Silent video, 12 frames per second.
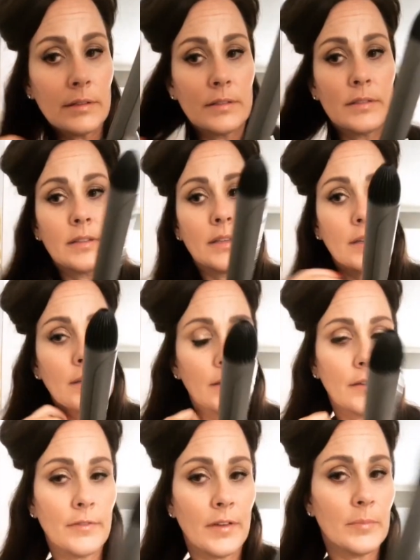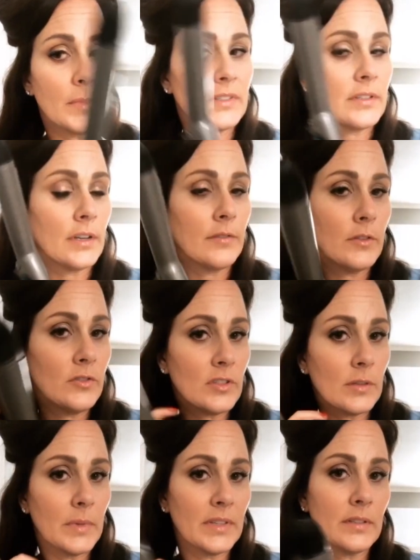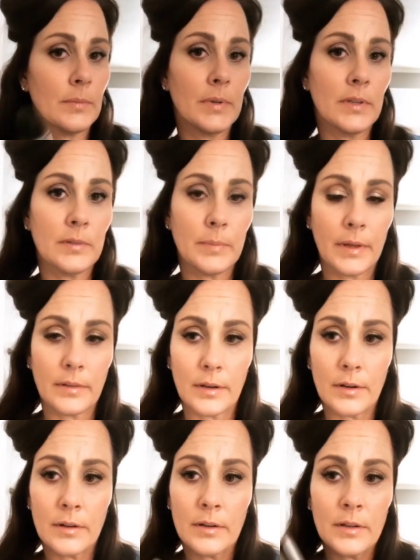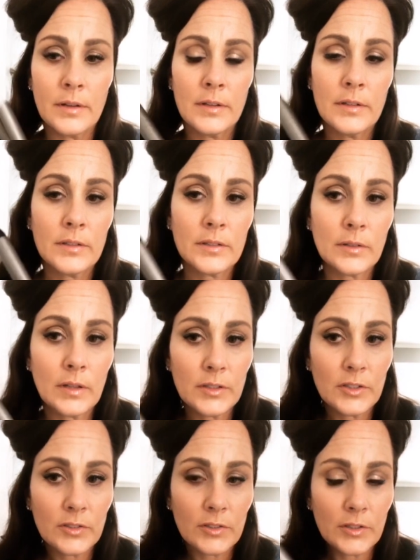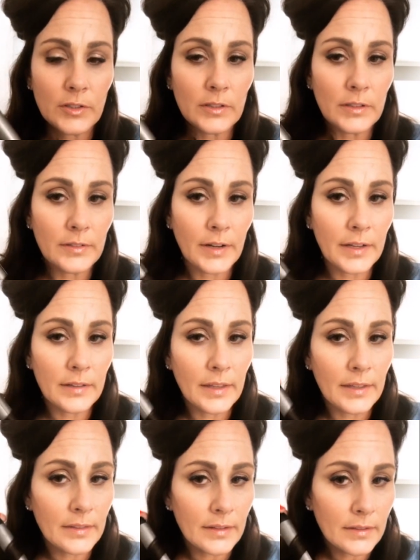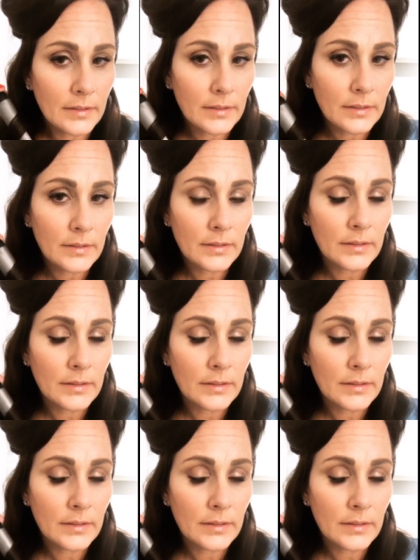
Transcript: to see if I've missed, and I've usually missed a piece back there. So I'll just curl it right like this.